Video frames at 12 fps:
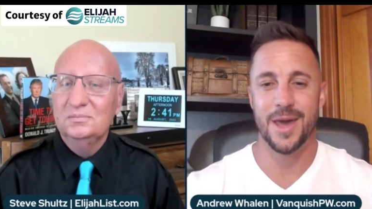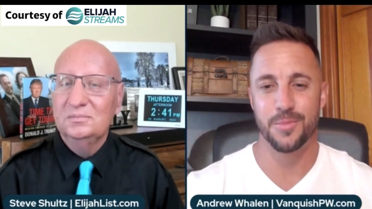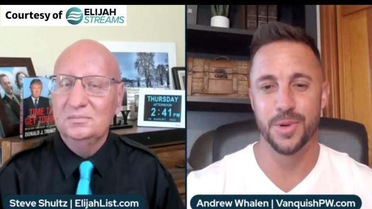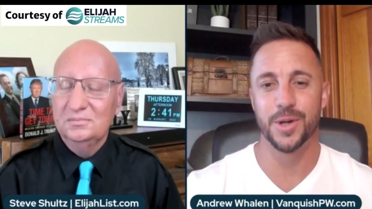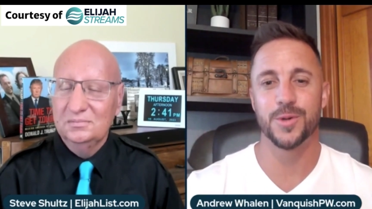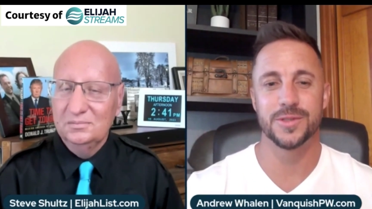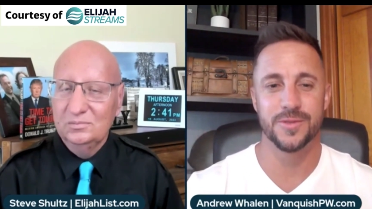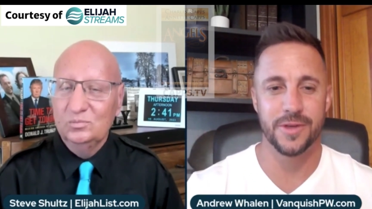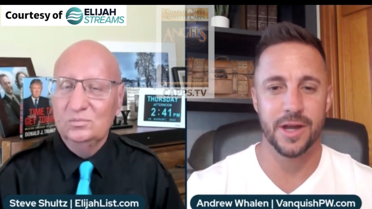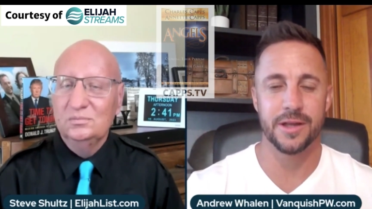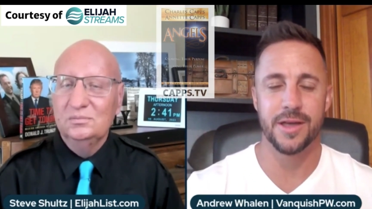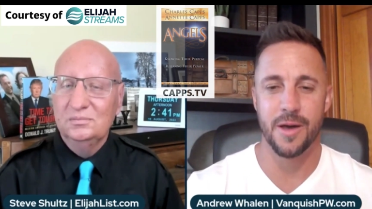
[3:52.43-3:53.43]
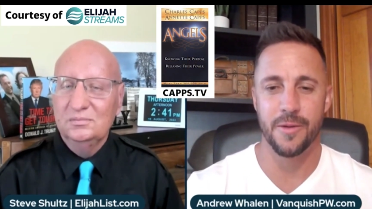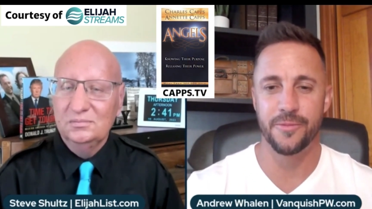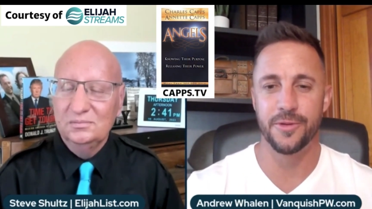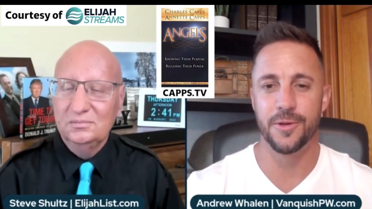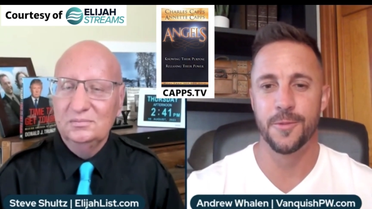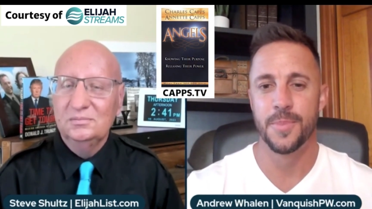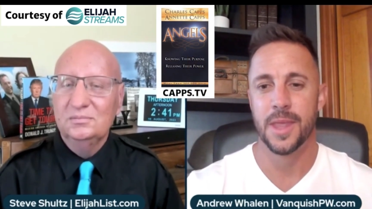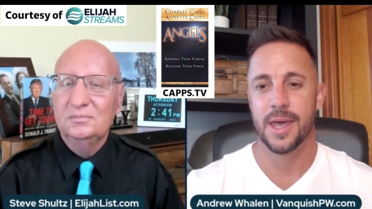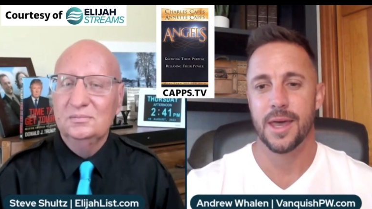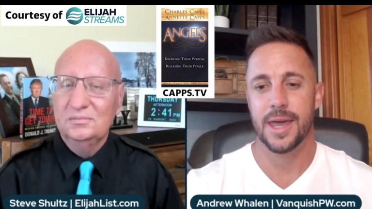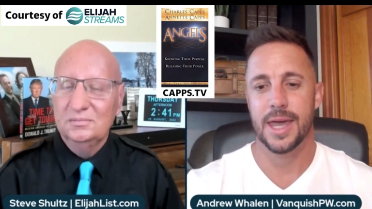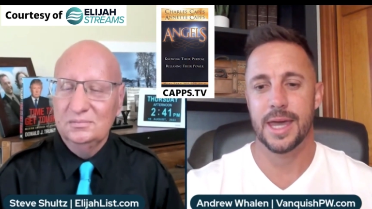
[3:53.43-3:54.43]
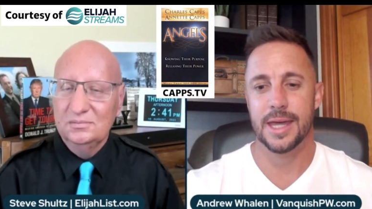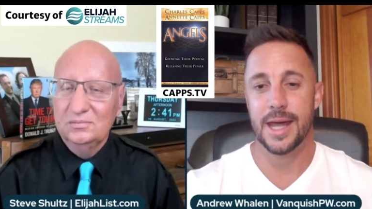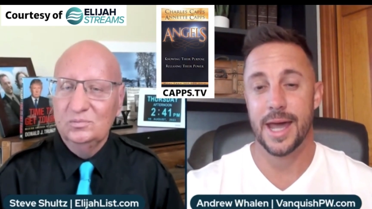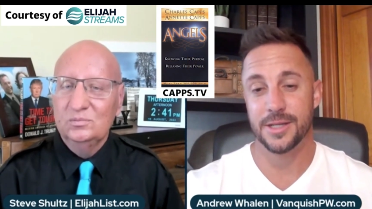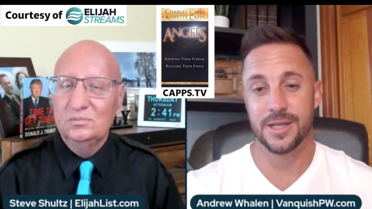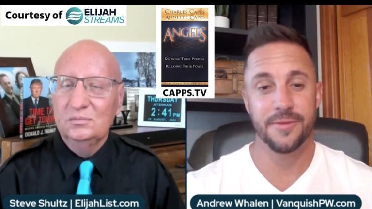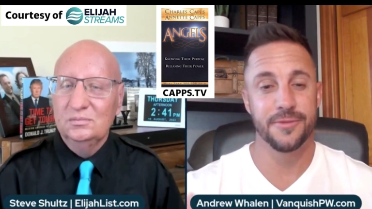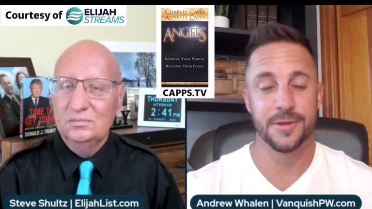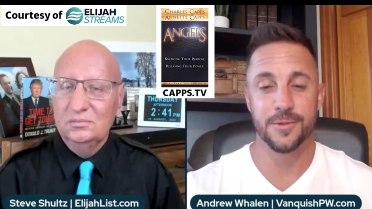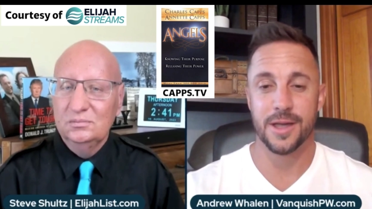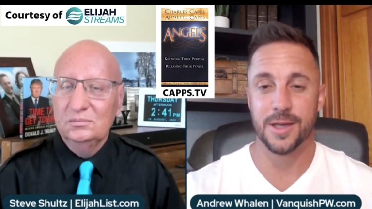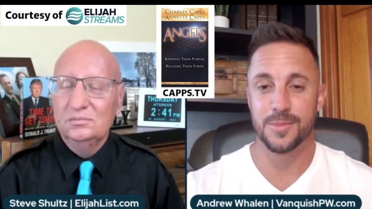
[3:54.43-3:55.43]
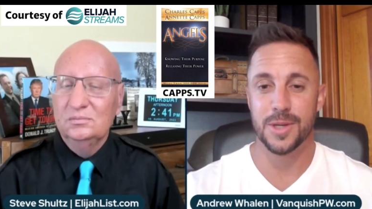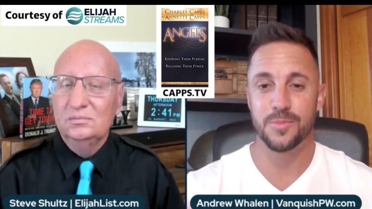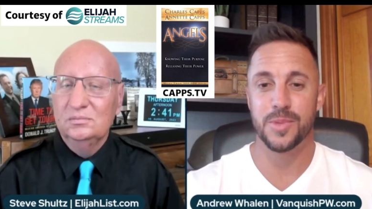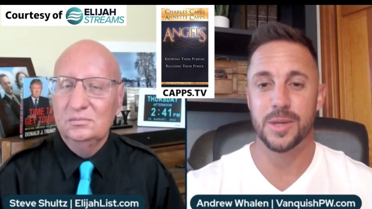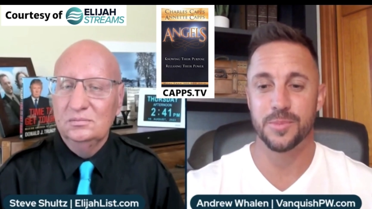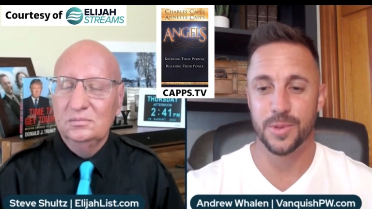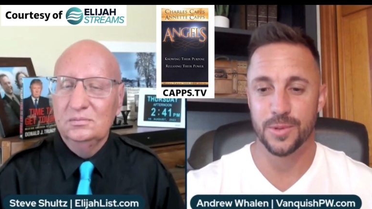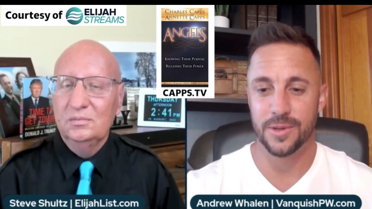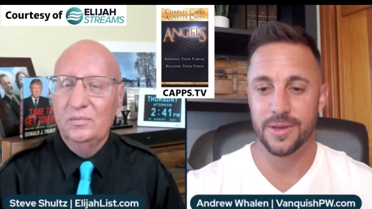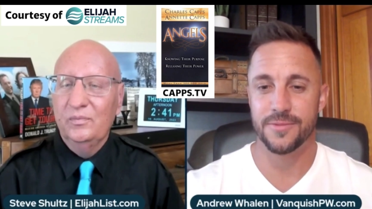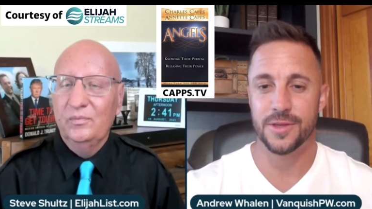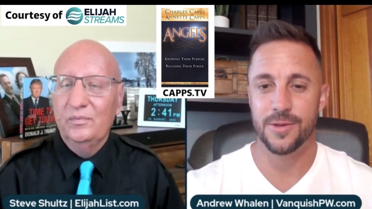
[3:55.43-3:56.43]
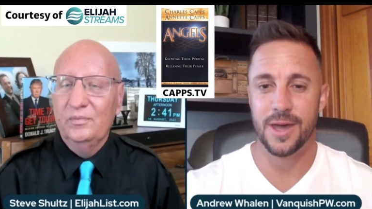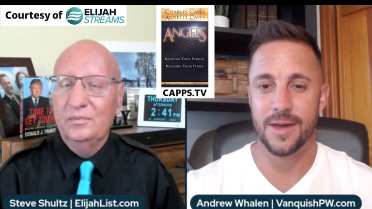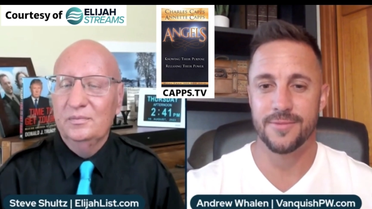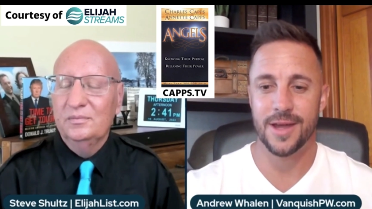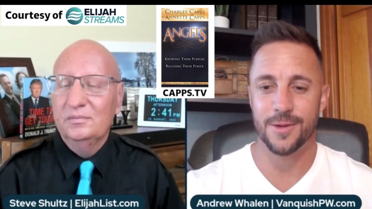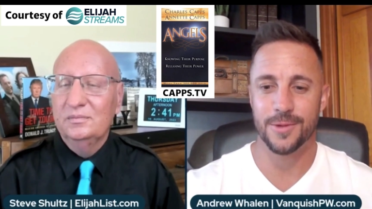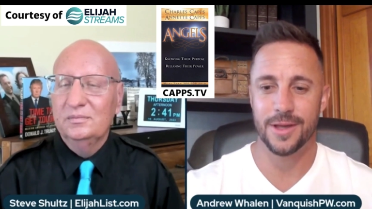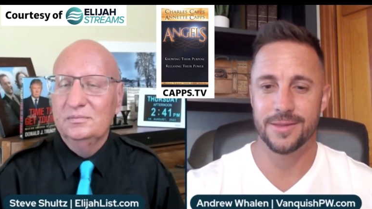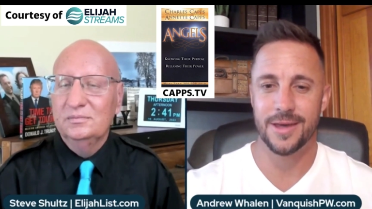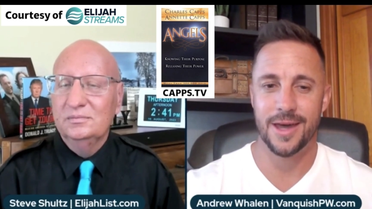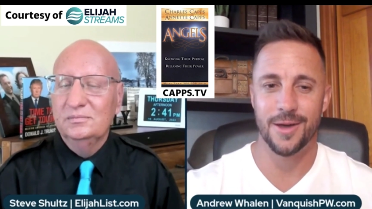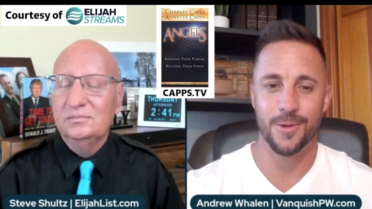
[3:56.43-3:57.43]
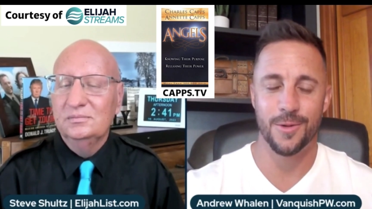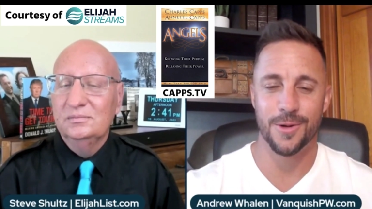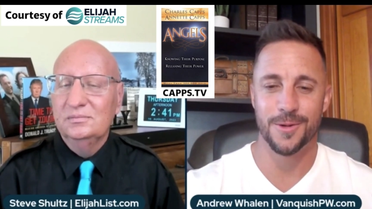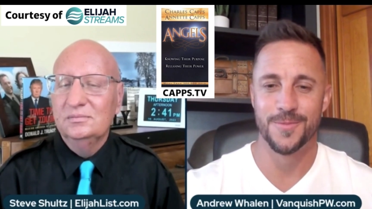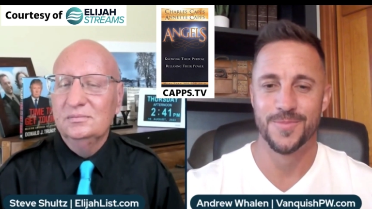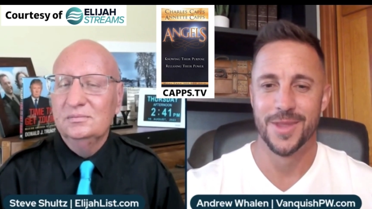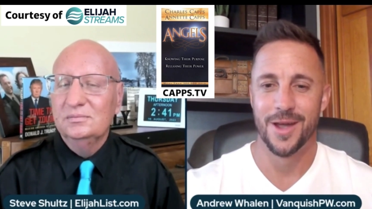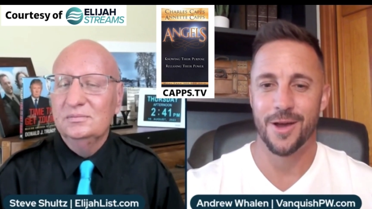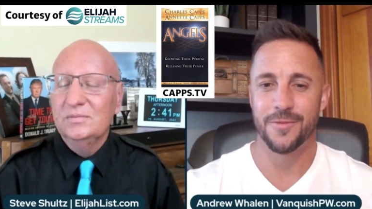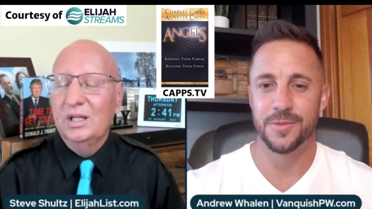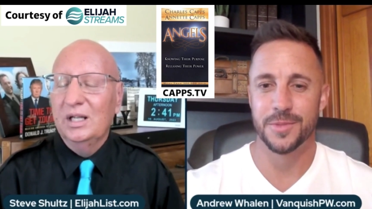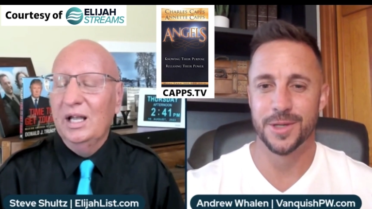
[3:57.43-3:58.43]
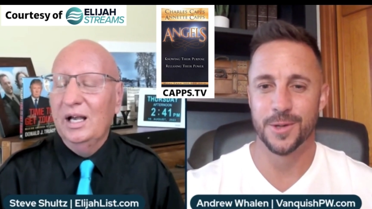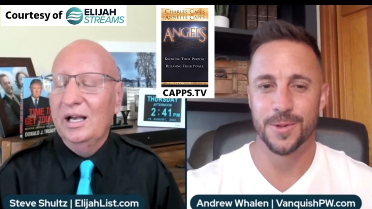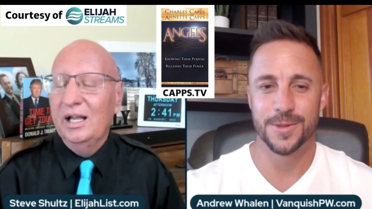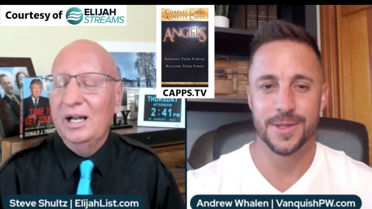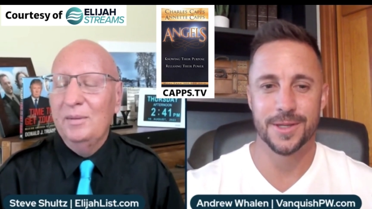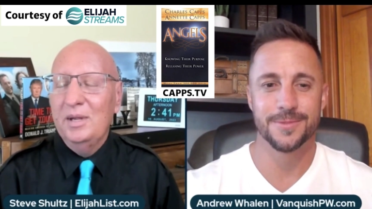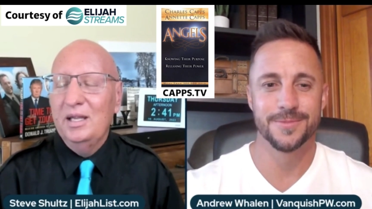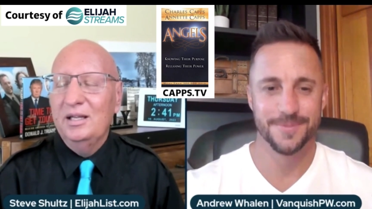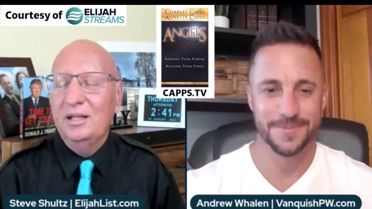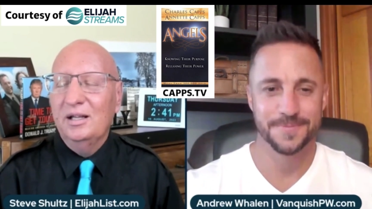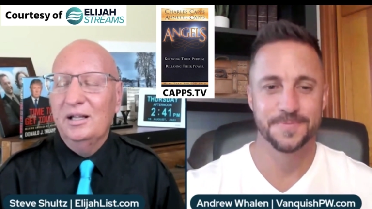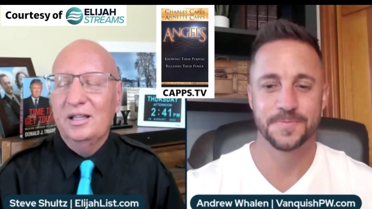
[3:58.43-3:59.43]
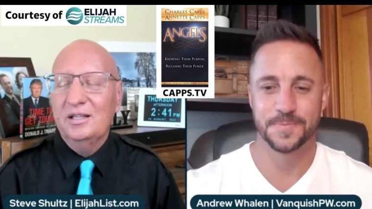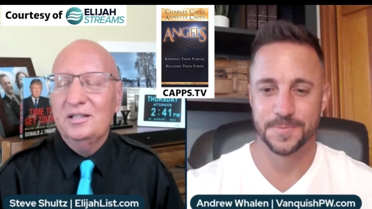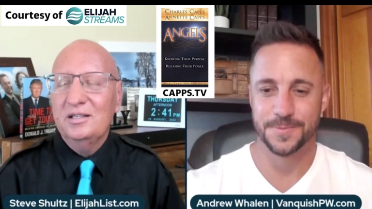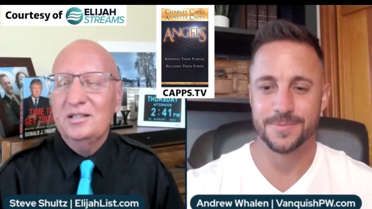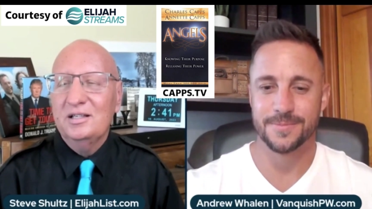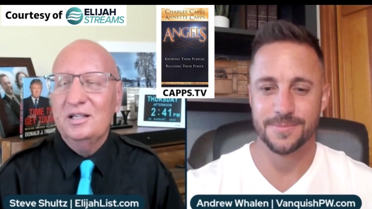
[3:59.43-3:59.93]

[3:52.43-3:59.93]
Speaker 1: and that book was very helpful. And I definitely recommend people, if you have not read that or are
Speaker 2: familiar. Yeah, and I mean, this is,